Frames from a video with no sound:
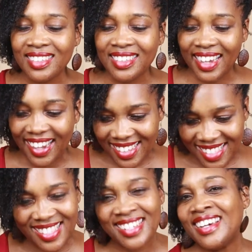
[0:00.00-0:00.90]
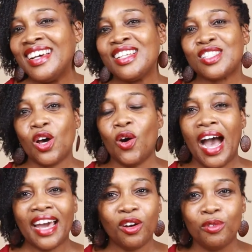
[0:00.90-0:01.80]
Yes. So
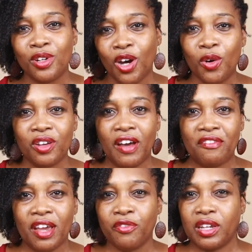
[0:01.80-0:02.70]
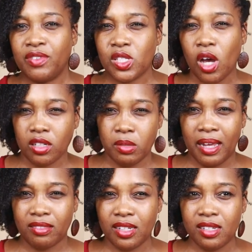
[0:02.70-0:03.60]
I don't know if I've ever even talked
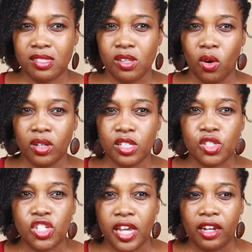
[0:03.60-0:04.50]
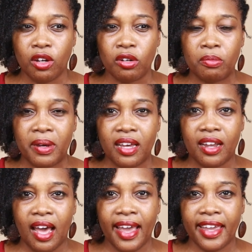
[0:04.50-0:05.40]
about this on this channel,
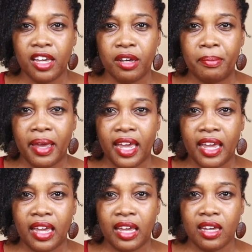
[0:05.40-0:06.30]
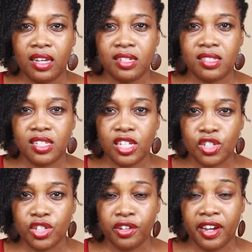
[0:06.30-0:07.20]
but I am a
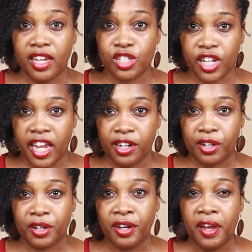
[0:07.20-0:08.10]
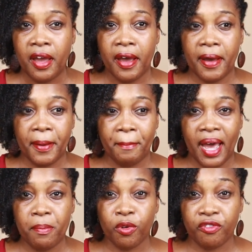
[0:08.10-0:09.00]
teacher, educator um,
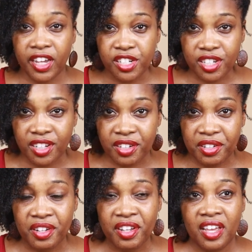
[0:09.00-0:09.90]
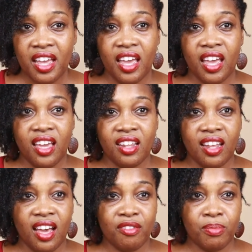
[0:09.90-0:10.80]
by profession,
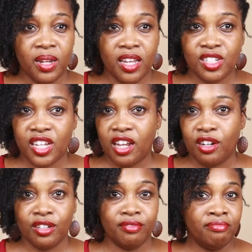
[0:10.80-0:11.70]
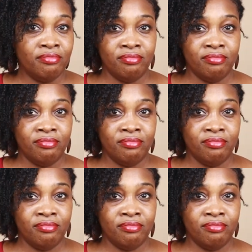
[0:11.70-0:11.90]
and I've been an educator